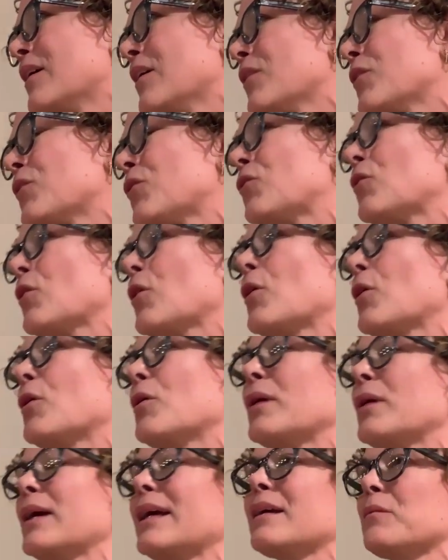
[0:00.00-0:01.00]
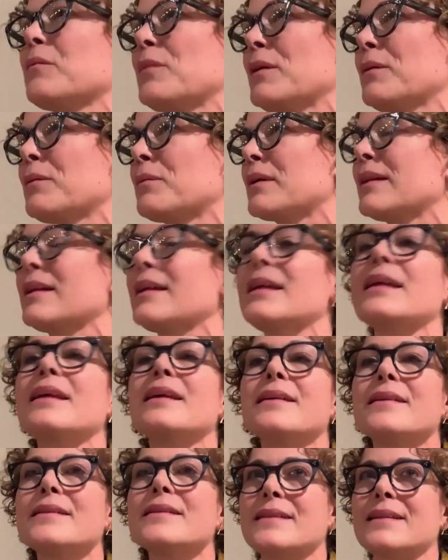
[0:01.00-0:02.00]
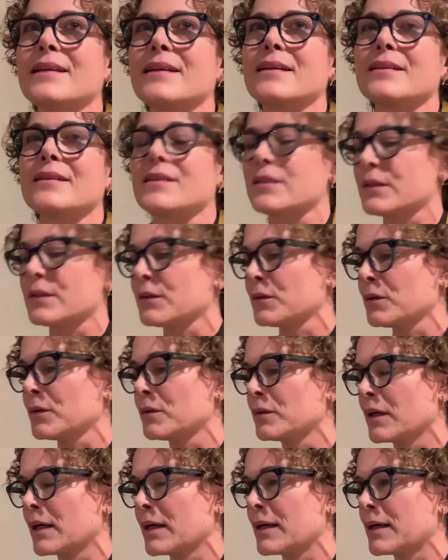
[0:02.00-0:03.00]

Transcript: So it can be really easy to